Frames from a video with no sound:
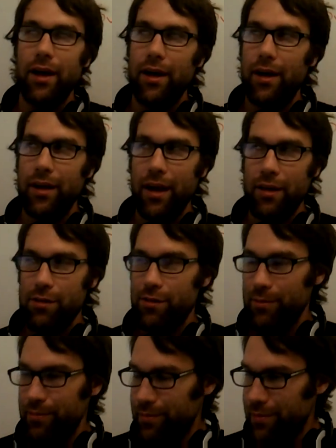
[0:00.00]
I guess,
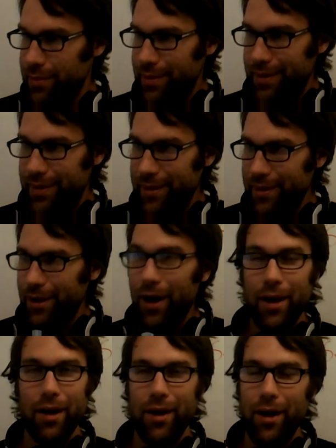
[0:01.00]

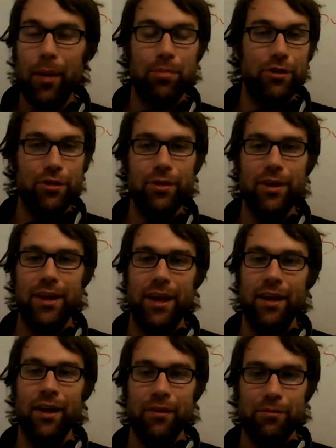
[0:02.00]
opportunity
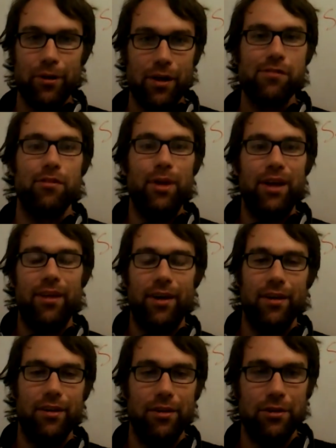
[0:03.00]
for us to make that
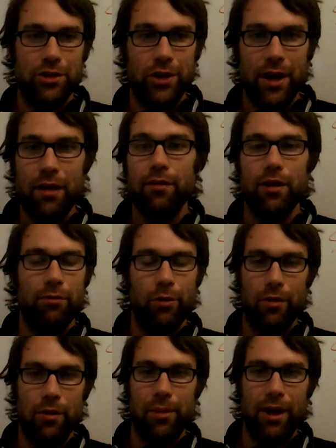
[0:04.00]
conclusion, even if we
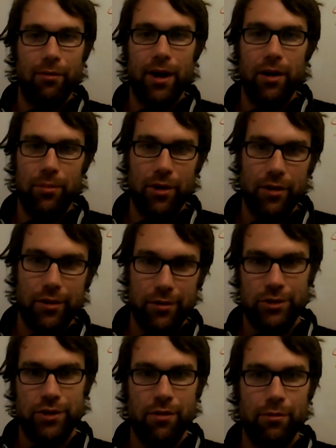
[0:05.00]
were to make random
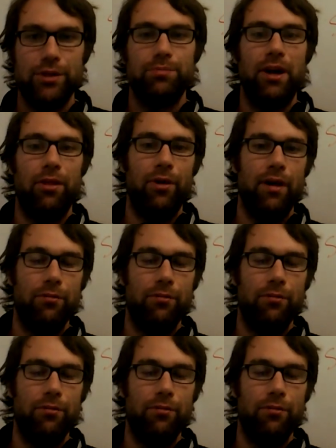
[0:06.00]
conclusions, which, by the way, if